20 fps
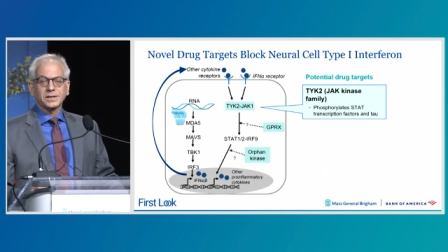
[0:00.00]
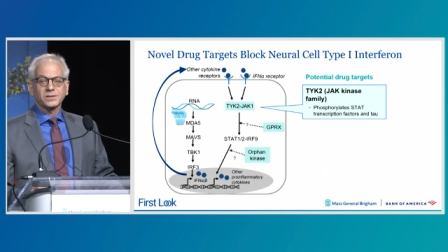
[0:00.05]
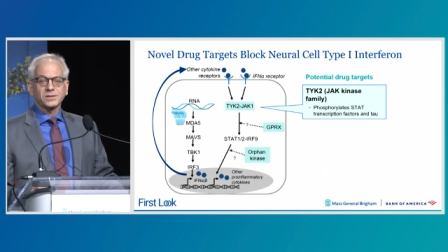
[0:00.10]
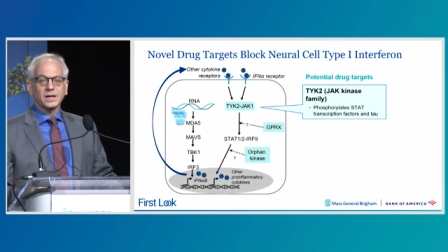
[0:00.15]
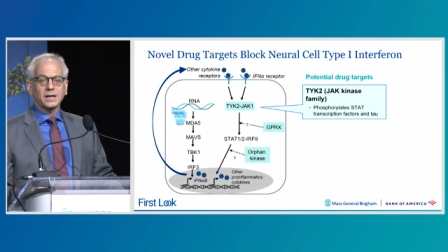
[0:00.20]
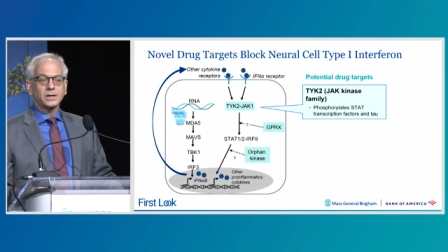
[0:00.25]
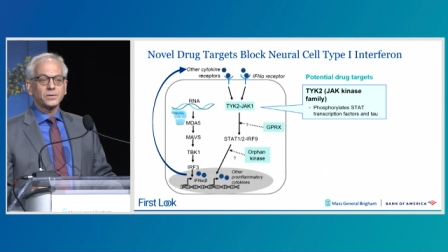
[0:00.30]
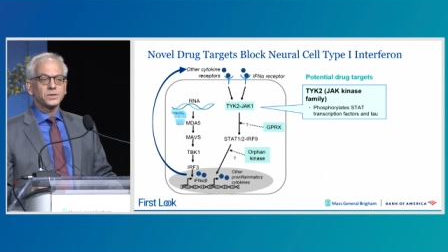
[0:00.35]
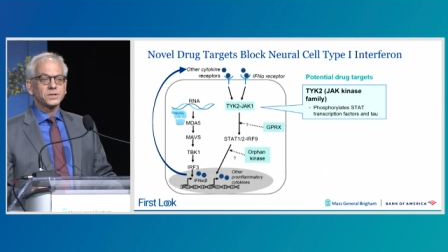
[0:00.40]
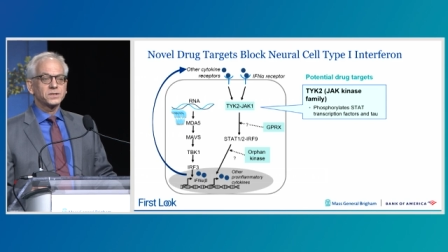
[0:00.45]

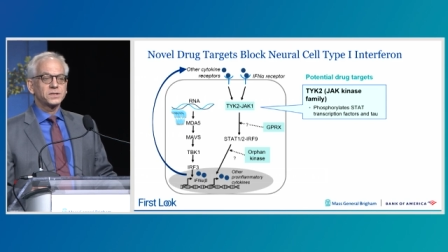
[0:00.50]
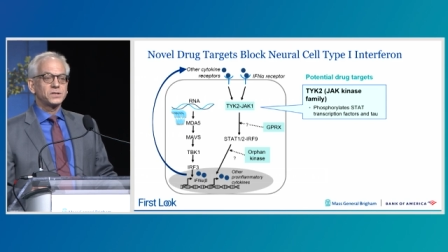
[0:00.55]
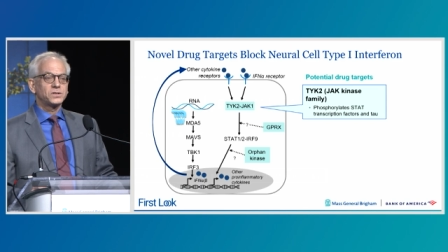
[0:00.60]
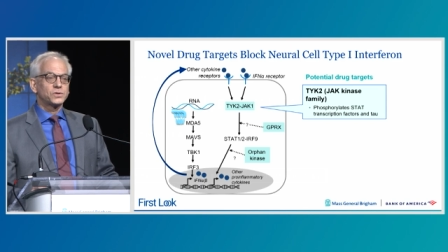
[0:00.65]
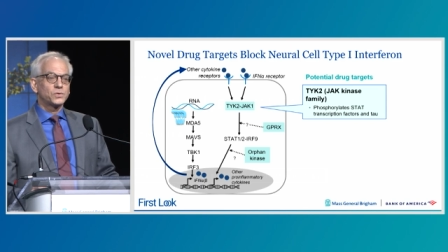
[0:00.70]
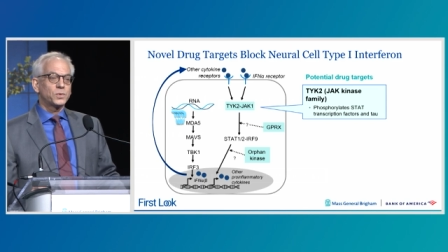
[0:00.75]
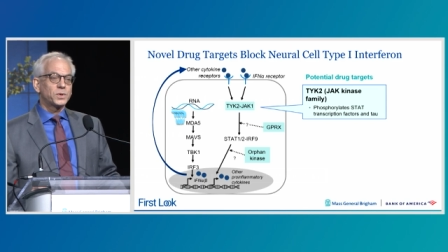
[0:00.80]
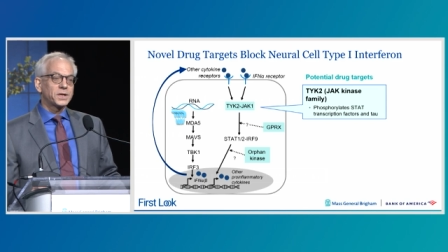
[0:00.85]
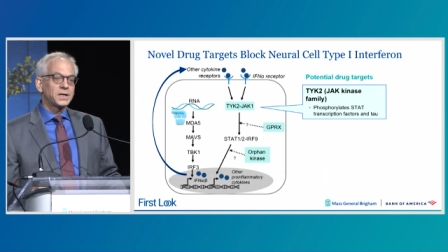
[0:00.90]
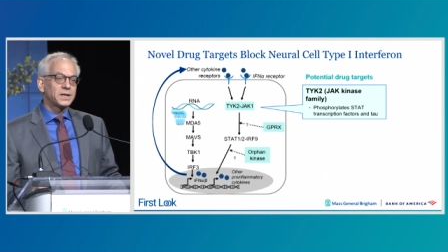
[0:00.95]
tyrosine
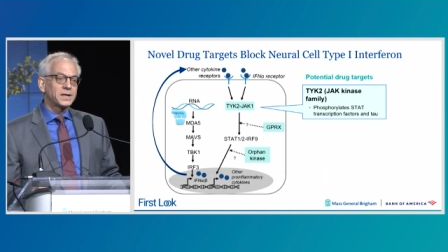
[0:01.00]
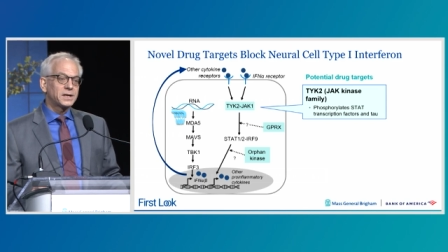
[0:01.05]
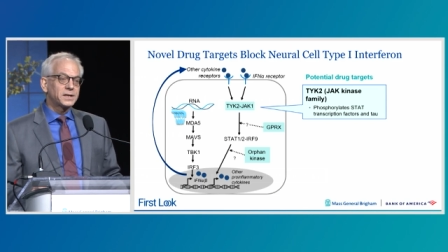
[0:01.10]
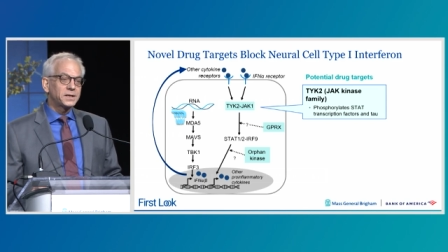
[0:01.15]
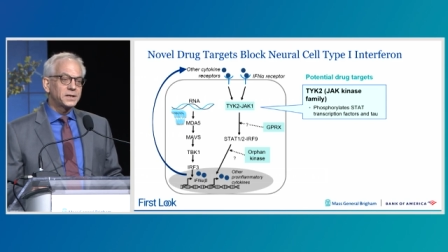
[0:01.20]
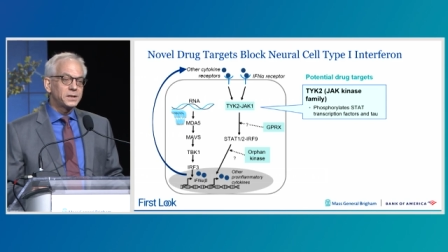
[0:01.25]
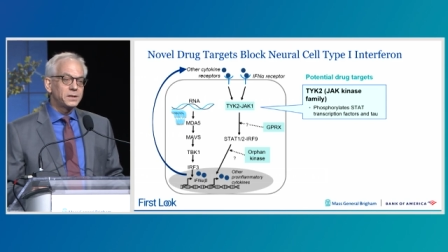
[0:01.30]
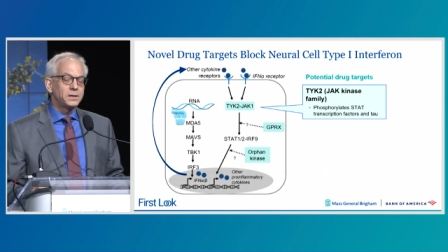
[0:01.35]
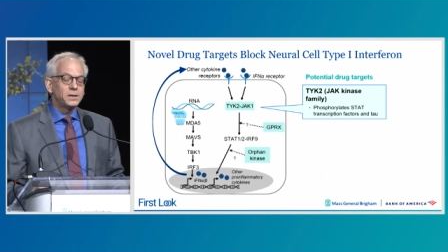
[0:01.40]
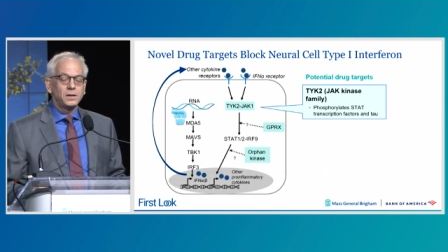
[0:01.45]

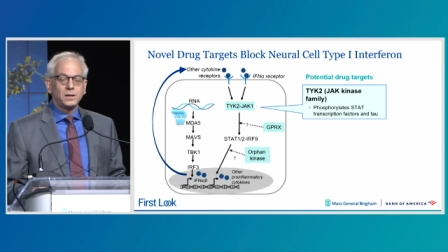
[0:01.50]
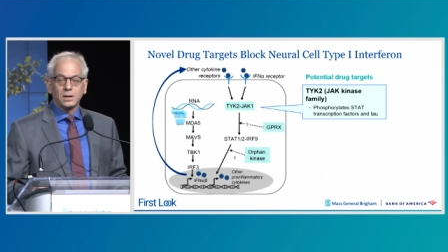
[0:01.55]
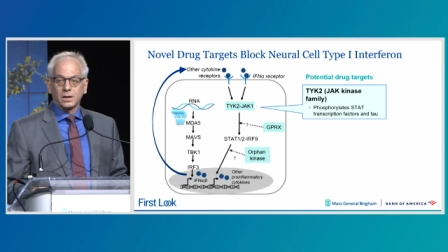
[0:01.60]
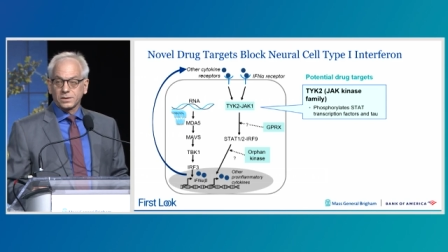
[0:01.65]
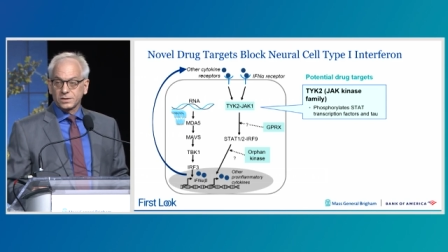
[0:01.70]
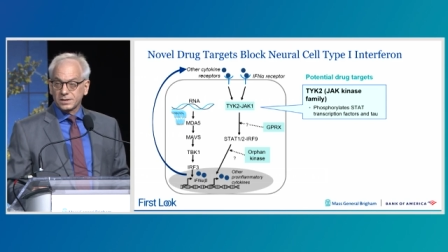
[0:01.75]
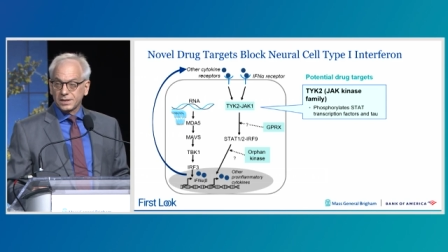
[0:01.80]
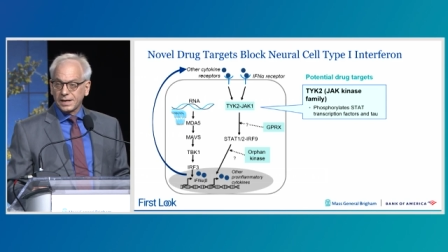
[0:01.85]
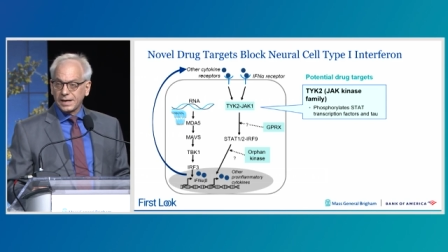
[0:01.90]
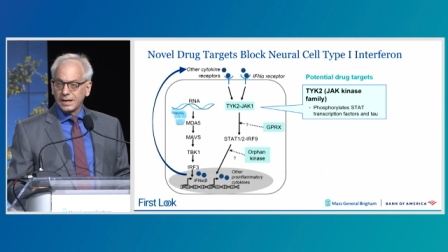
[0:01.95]
29
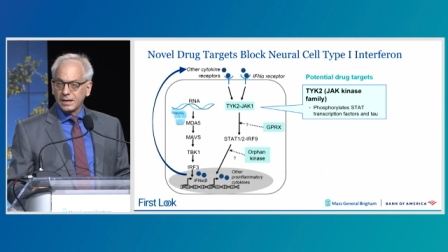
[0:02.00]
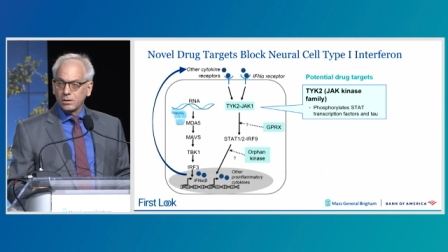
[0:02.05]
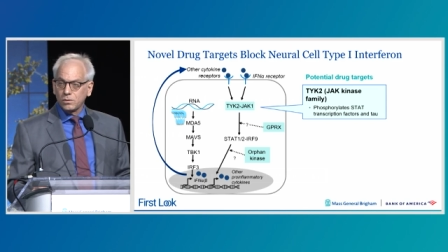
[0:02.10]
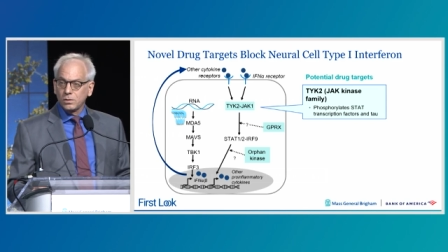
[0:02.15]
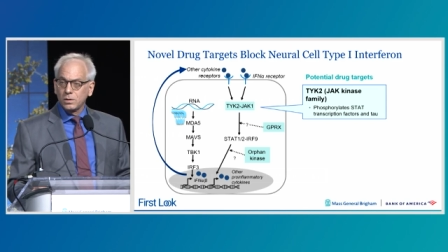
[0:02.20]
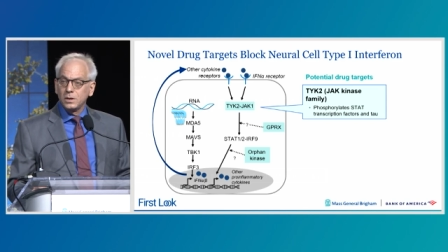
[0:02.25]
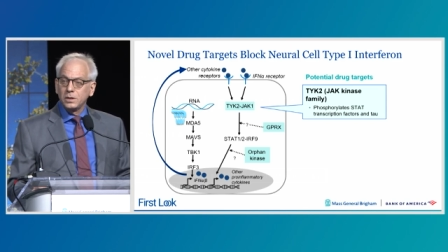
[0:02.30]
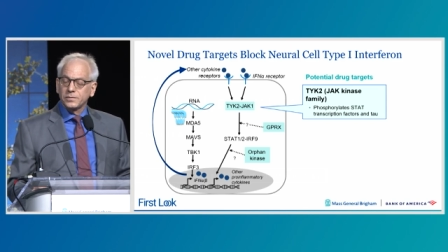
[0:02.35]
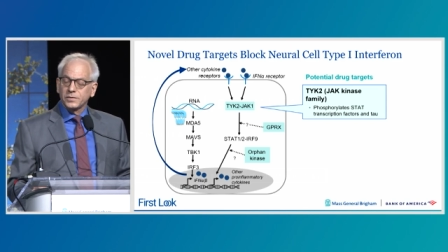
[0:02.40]
on tau.